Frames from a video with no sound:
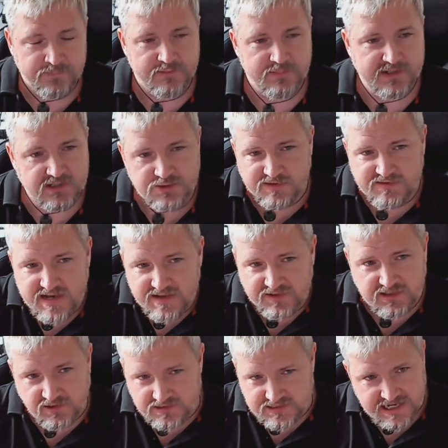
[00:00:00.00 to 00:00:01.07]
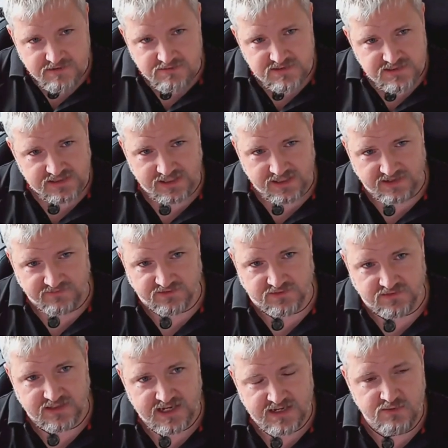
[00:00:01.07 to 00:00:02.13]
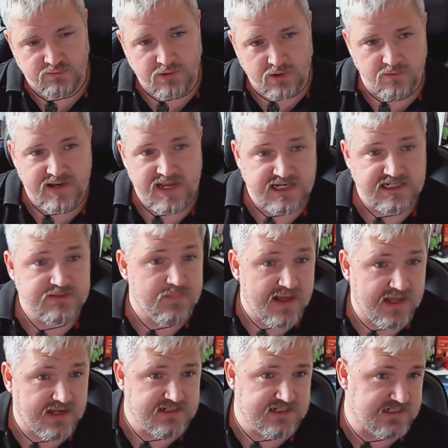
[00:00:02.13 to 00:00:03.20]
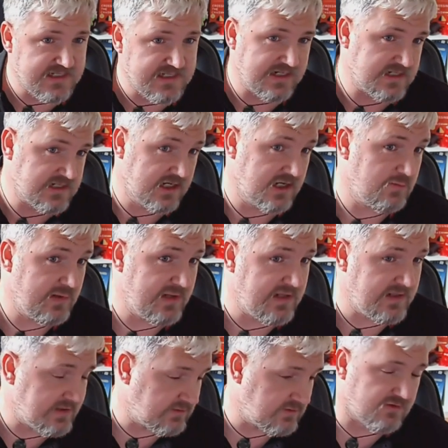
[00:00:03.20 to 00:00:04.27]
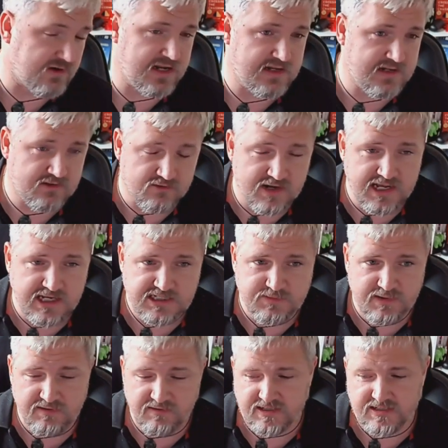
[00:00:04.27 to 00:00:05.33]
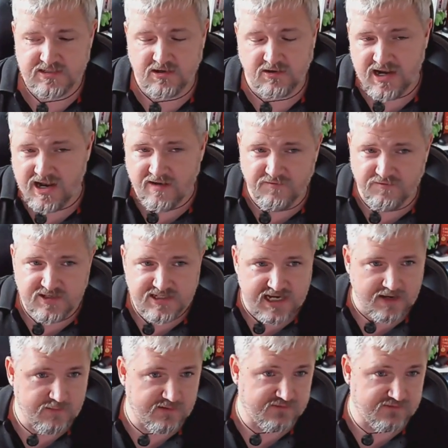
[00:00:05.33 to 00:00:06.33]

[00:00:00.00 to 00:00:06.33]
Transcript: because we never got down to that level. And what we expect is that it's going to be the great, great experience on every type